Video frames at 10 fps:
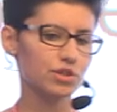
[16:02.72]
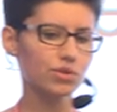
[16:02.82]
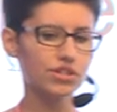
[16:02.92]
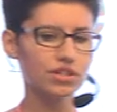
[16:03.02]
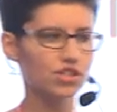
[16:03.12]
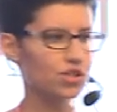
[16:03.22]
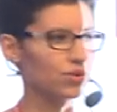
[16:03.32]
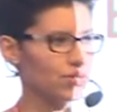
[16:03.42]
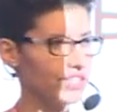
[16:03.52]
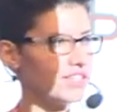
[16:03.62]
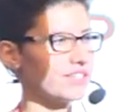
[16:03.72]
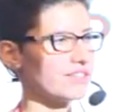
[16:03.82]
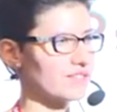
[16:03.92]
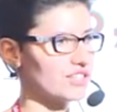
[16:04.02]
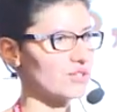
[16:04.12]
file is
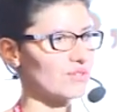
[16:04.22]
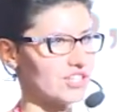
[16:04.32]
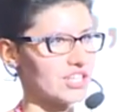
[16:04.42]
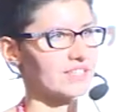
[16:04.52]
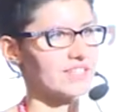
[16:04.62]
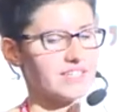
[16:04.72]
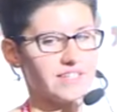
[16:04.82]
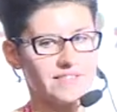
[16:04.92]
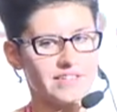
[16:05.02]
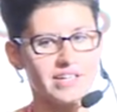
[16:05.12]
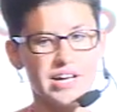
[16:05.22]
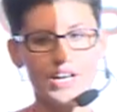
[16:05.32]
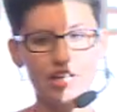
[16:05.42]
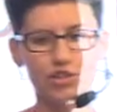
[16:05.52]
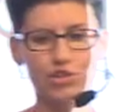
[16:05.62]
physically present on the server.
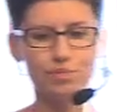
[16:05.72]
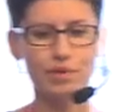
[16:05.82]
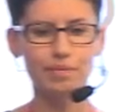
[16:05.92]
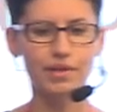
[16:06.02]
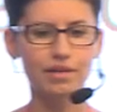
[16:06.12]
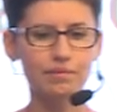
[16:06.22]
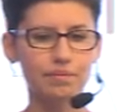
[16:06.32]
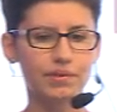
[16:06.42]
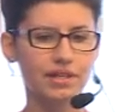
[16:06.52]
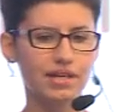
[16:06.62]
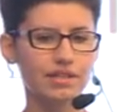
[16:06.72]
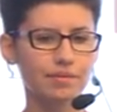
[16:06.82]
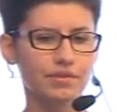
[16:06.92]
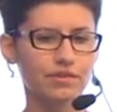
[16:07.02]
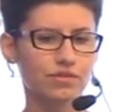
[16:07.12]
In our situation, the report
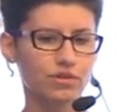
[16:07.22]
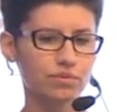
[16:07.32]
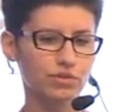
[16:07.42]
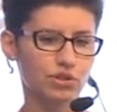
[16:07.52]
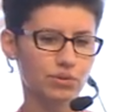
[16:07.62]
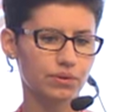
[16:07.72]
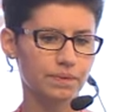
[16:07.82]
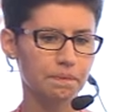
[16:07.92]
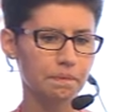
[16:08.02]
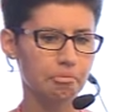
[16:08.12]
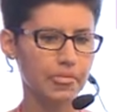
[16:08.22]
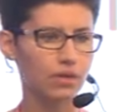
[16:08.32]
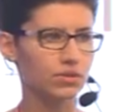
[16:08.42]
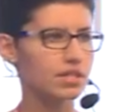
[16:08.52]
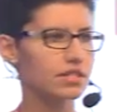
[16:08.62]
was on the server, but the
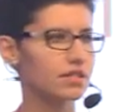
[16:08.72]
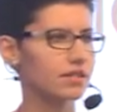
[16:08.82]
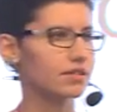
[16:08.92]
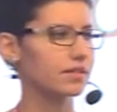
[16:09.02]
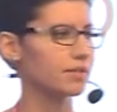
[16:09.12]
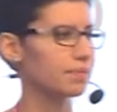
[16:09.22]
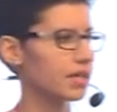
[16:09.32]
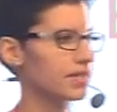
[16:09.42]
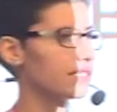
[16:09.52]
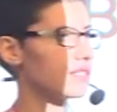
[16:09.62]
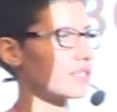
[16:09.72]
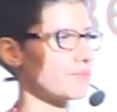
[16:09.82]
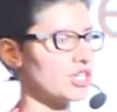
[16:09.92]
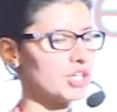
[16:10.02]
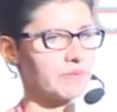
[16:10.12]
problem was that
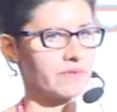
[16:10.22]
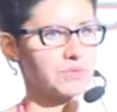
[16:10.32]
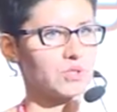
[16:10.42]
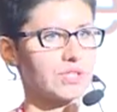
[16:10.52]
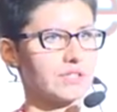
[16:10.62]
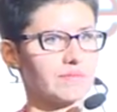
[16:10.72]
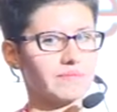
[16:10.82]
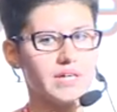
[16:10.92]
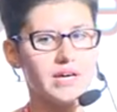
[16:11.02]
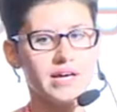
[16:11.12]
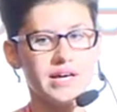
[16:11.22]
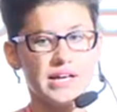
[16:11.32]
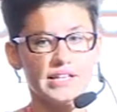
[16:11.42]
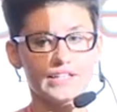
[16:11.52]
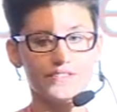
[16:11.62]

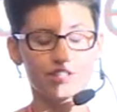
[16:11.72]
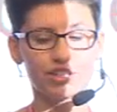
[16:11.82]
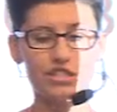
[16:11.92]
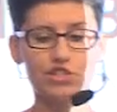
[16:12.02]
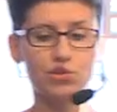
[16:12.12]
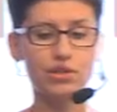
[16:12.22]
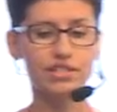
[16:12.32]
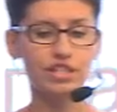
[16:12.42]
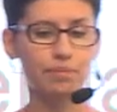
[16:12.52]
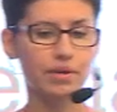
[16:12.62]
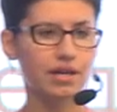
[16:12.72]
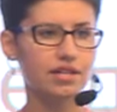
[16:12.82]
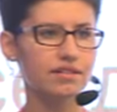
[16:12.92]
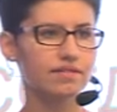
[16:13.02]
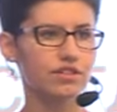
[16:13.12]
a message
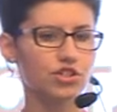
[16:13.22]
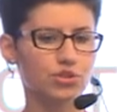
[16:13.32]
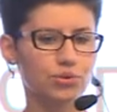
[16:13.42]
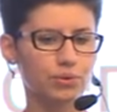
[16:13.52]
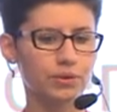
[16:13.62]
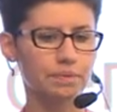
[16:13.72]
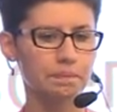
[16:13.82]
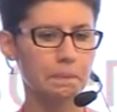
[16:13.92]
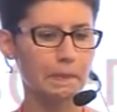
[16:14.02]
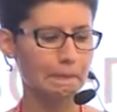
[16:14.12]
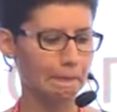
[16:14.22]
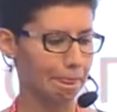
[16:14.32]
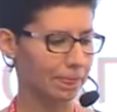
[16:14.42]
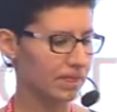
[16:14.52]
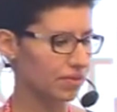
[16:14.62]
didn't come through
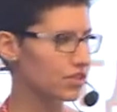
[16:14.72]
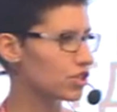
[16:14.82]
WebSockets,